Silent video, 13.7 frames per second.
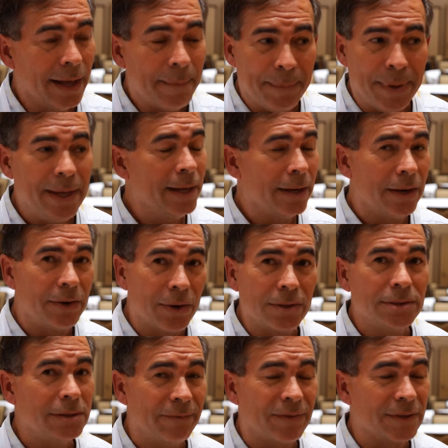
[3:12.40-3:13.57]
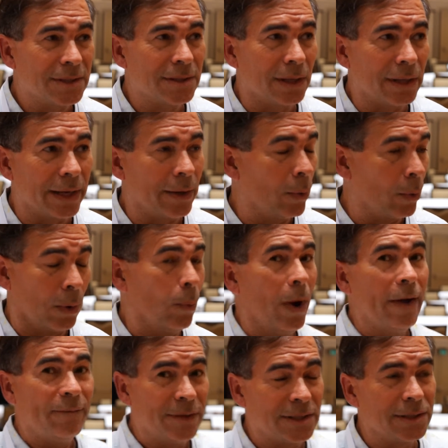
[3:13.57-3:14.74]
be in a nursing facility, or
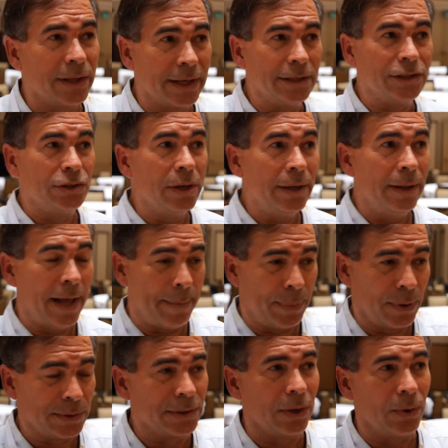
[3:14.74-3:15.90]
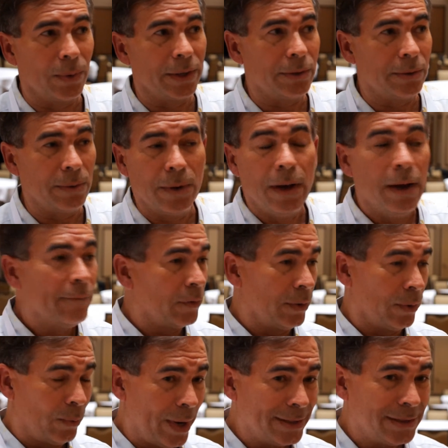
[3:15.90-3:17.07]
what facility should that person go into for
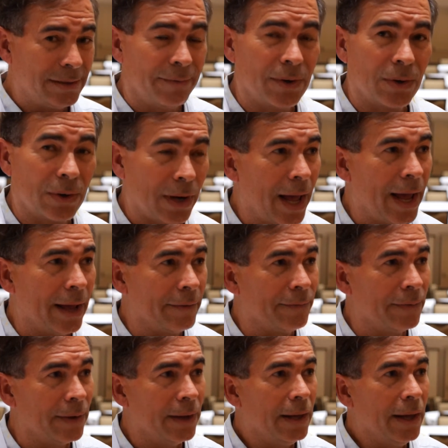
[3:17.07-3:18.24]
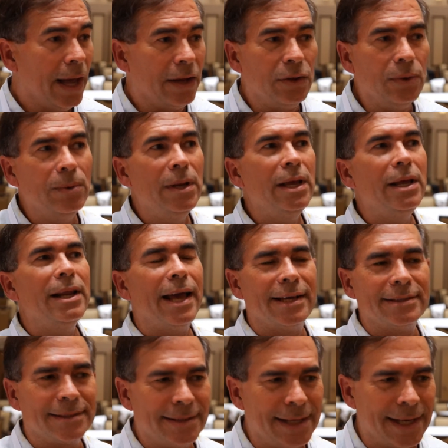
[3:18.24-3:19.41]
the rest of your life. And you need a
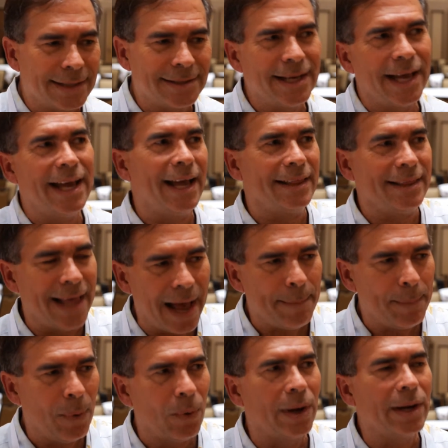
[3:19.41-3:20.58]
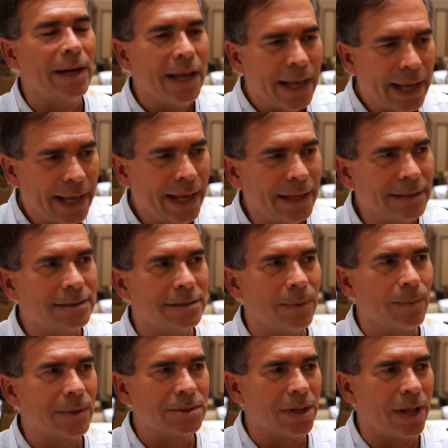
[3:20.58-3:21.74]
CSA at that point in
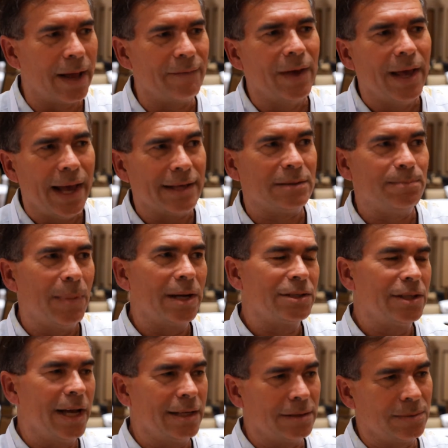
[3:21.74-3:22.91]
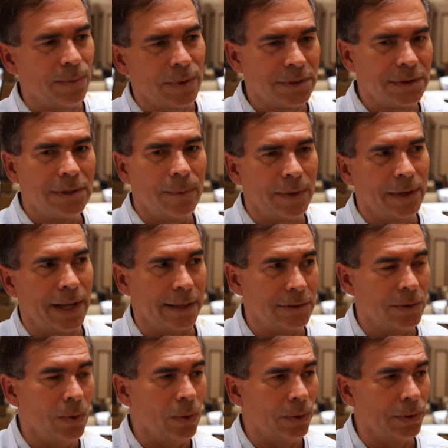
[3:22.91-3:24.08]
someone's life as much as when someone gets
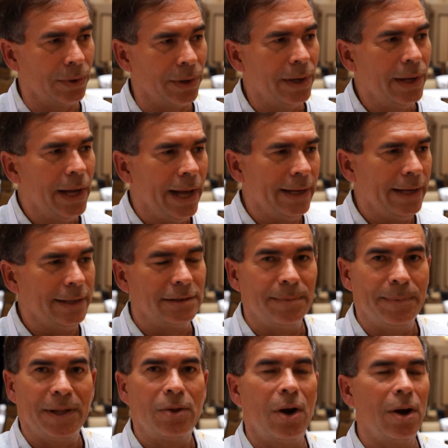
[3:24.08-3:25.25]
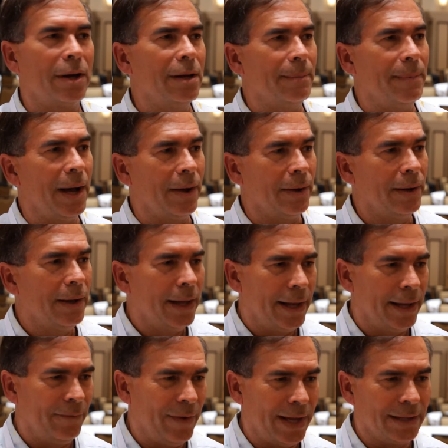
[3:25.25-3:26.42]
older and needs to be talking about
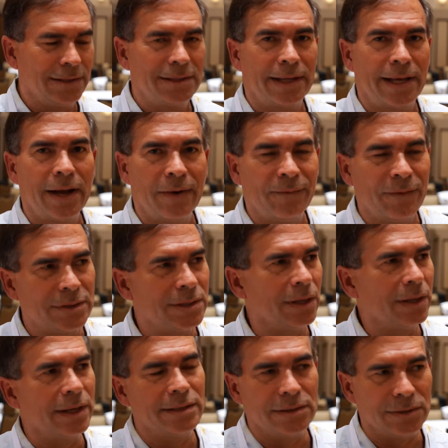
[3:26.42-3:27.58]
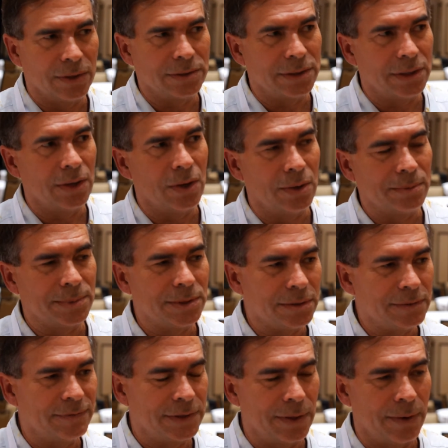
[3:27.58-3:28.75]
advanced care facilities, nursing homes, and
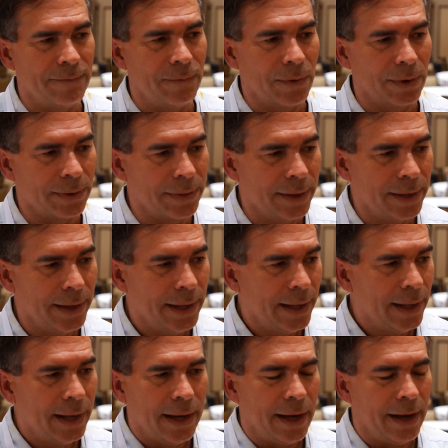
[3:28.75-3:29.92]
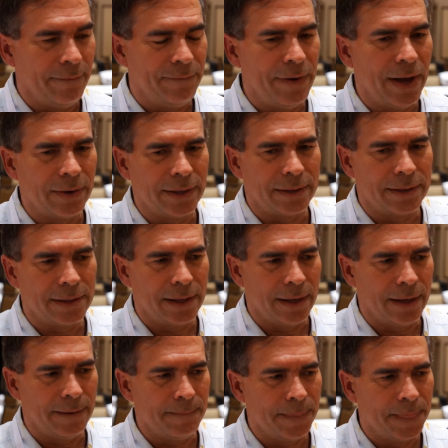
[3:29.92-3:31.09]
so forth. I've found it
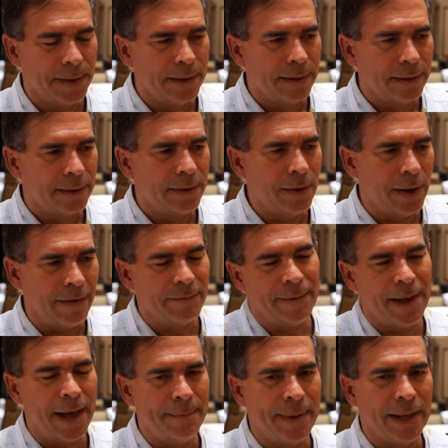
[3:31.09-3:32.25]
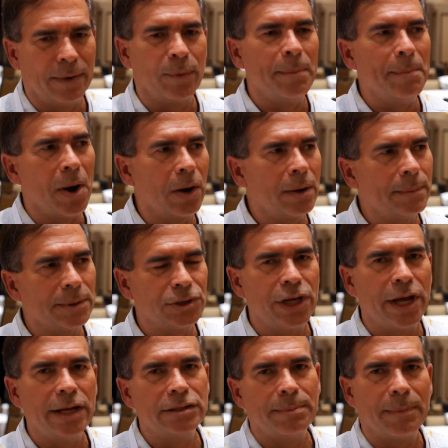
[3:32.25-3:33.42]
to have made a remarkable
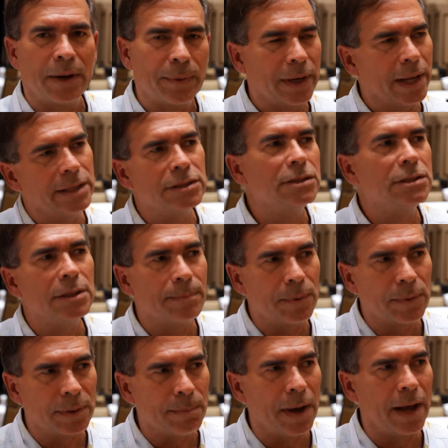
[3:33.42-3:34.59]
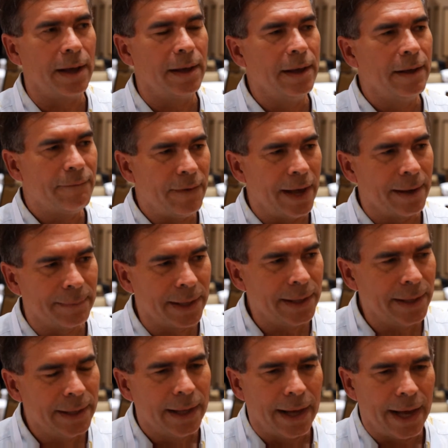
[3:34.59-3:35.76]
change in my relationship with my family
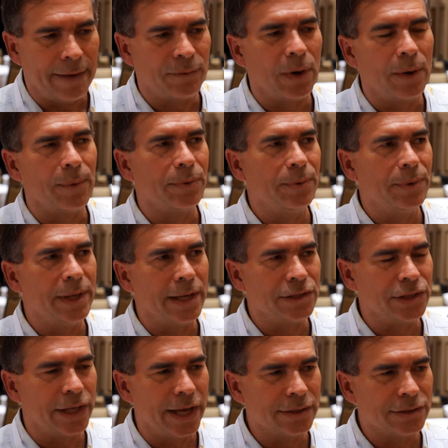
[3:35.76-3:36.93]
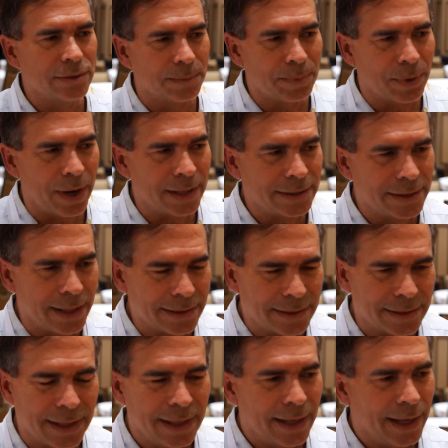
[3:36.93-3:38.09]
after I went through the educational
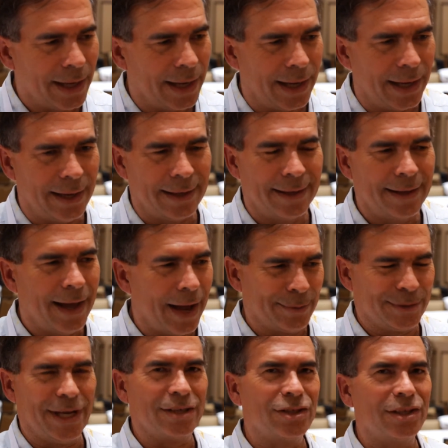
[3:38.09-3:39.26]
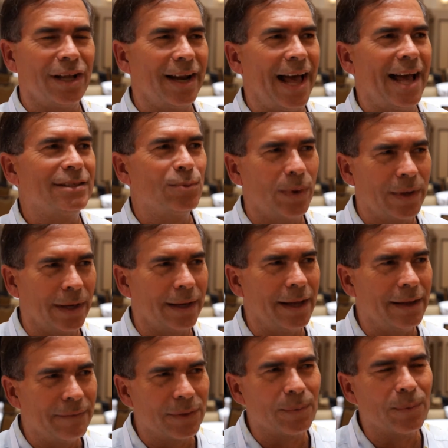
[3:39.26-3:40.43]
process. I was actually the last one to
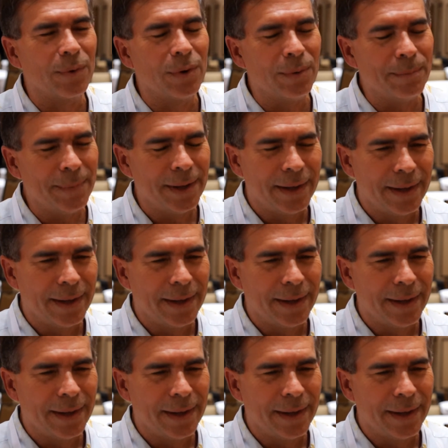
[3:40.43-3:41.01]
leave the room